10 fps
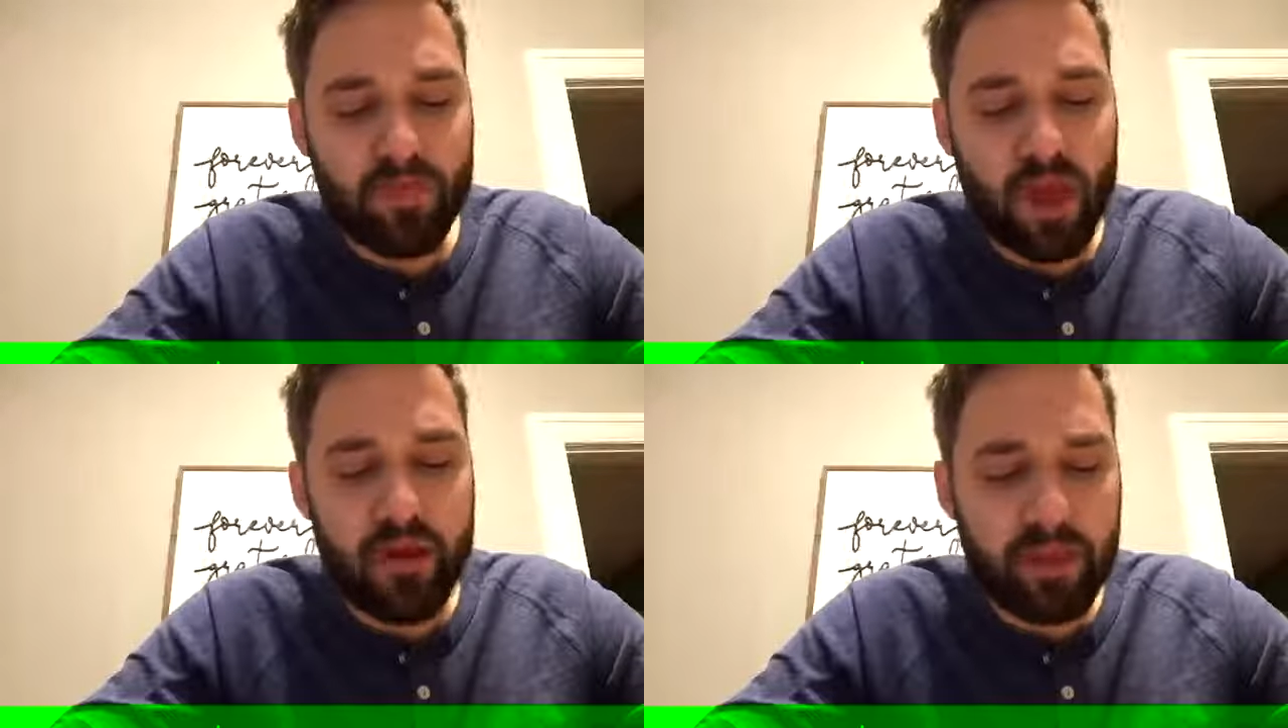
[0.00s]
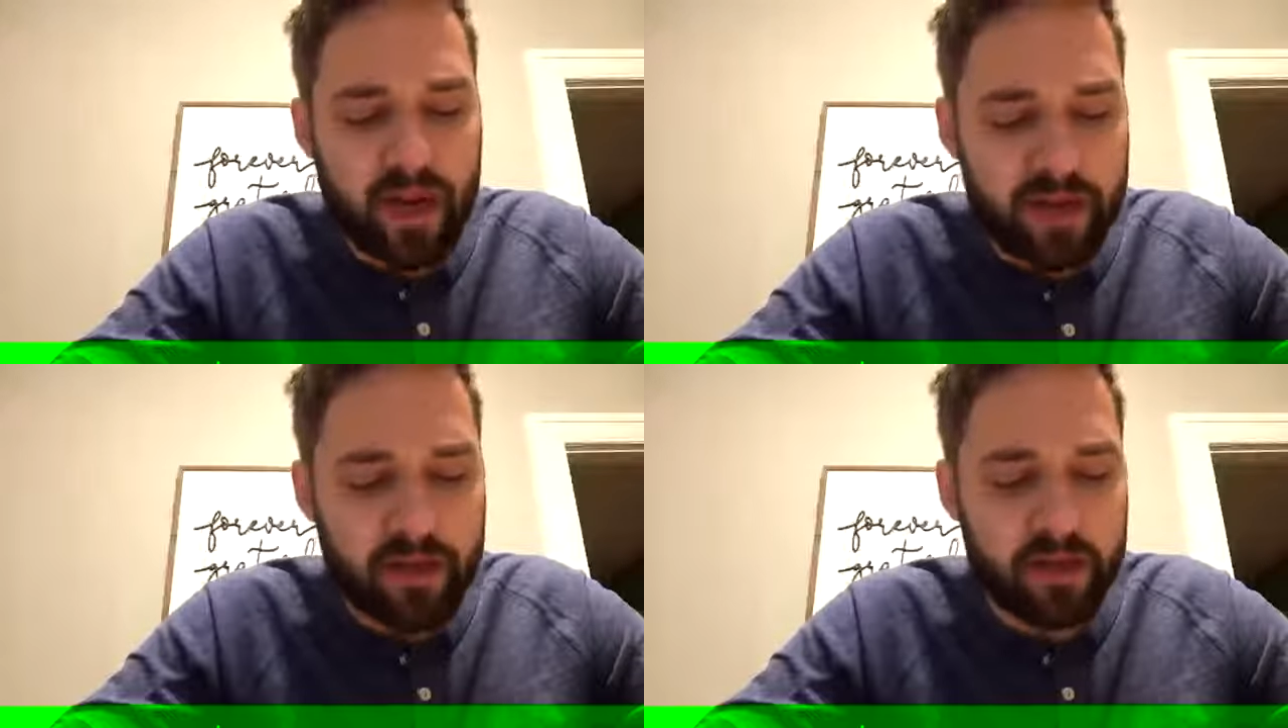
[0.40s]

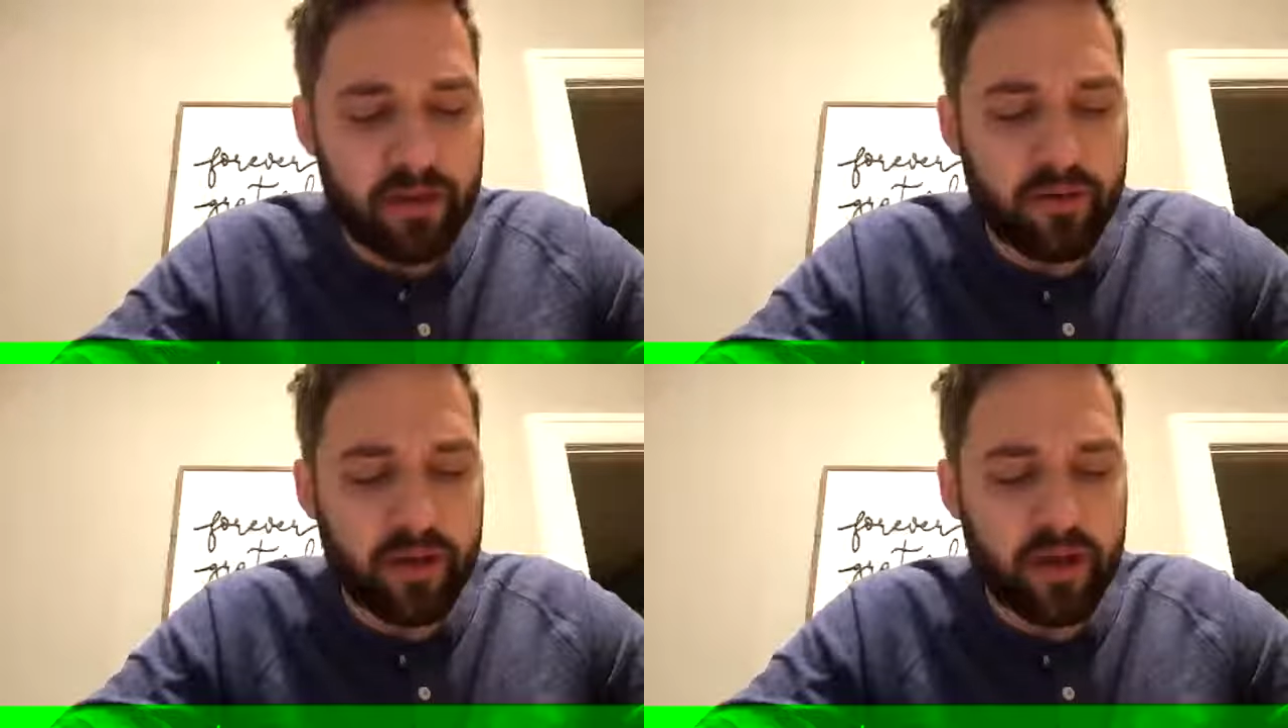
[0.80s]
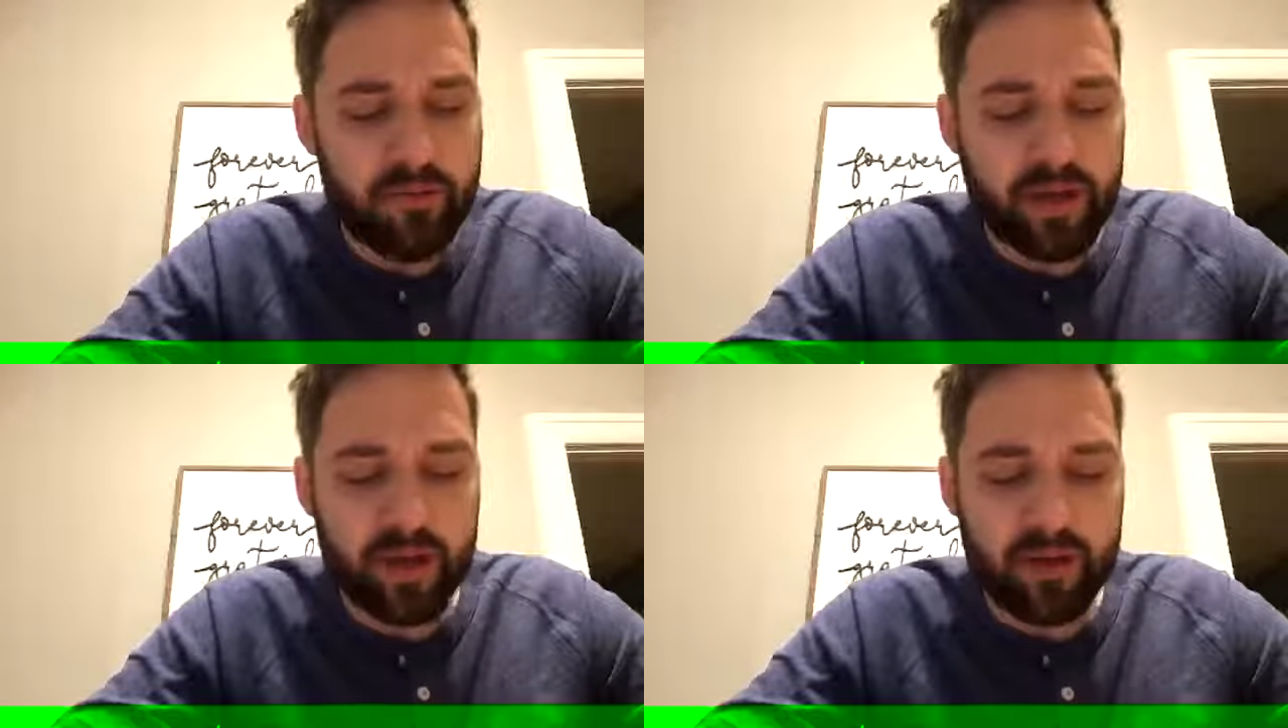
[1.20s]
abide in you and
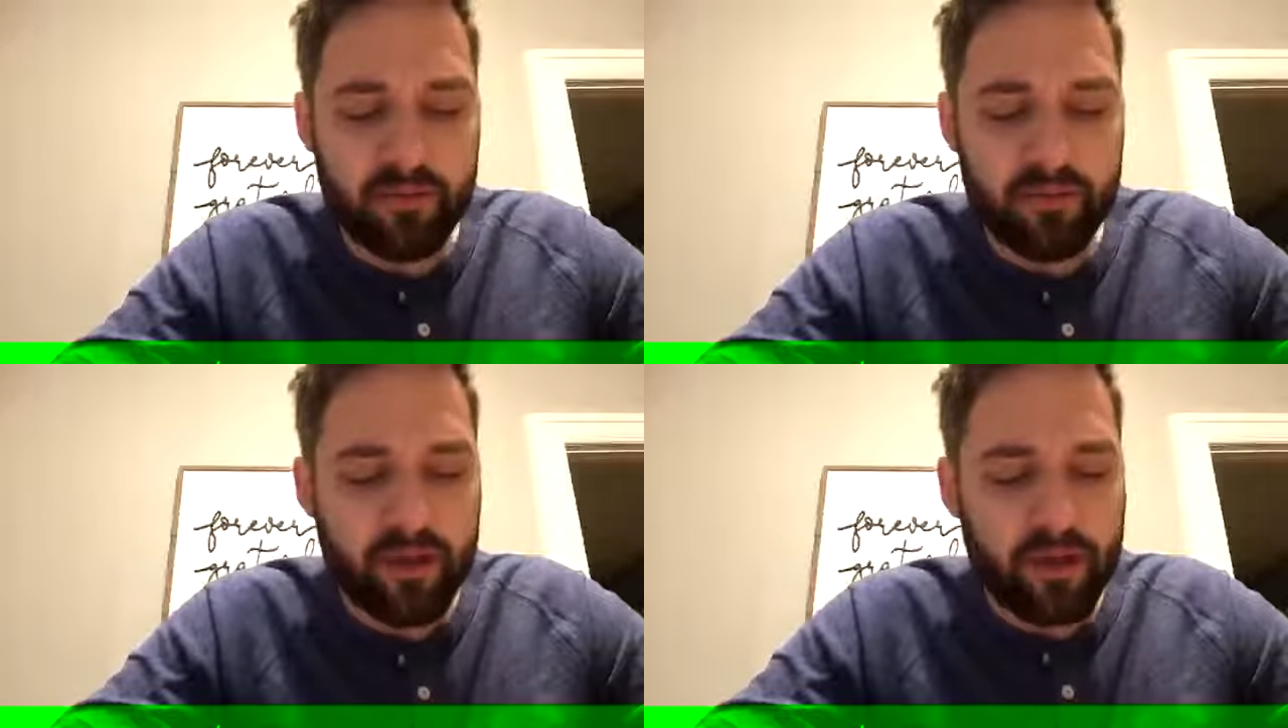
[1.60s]
become